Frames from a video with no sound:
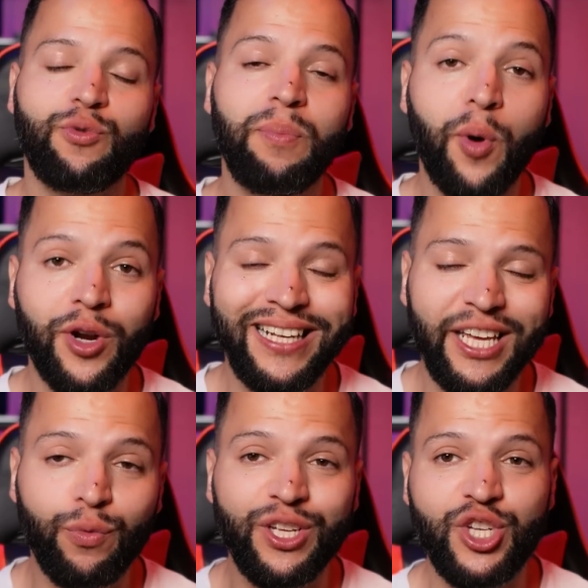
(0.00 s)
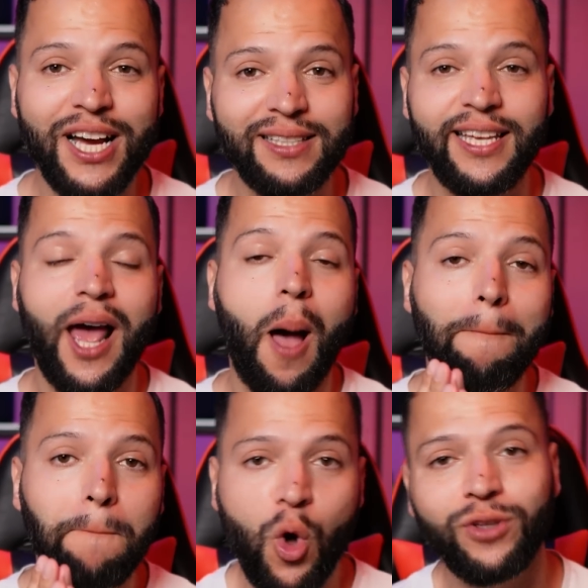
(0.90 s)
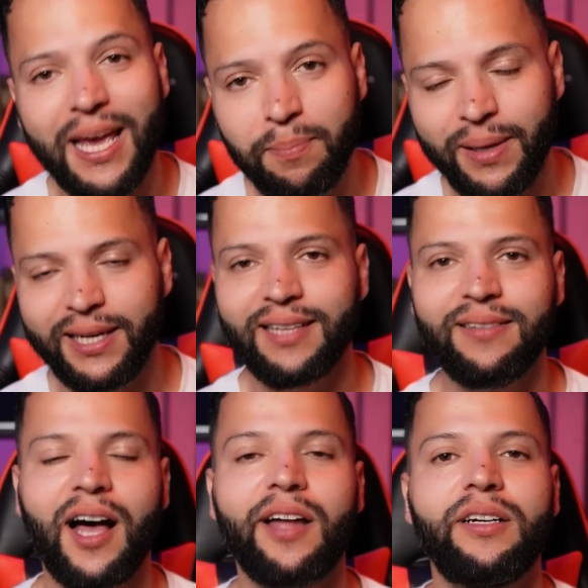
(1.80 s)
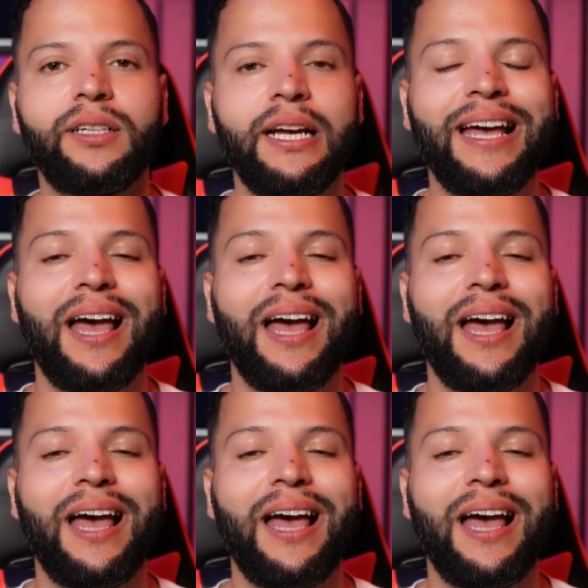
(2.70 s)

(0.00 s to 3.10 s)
reportedly rejected a multi-million dollar